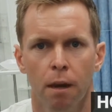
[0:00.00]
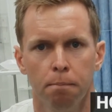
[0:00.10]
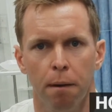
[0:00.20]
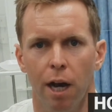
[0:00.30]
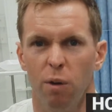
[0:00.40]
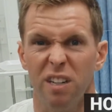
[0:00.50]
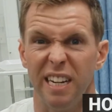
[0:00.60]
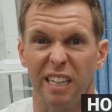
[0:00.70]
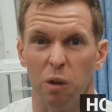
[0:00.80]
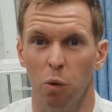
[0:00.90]

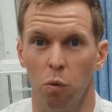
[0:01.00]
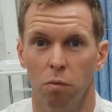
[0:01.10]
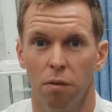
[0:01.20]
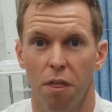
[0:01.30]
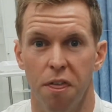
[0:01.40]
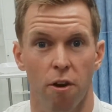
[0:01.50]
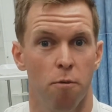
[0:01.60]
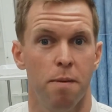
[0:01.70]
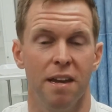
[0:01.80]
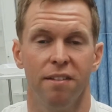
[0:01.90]
bioidentical
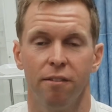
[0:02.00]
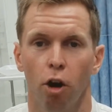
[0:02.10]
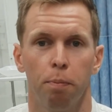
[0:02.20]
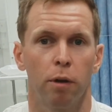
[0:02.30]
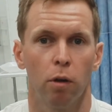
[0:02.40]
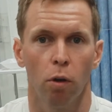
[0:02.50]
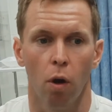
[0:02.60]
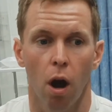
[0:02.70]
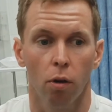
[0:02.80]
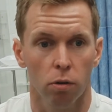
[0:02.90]
therapies, topical
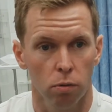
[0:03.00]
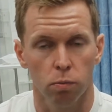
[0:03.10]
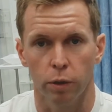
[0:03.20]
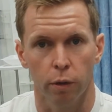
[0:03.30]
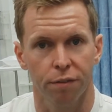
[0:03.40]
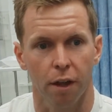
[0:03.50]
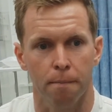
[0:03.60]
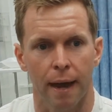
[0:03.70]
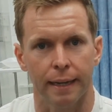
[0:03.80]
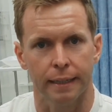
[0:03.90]
or oral, we also
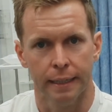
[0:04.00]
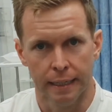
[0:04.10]
make,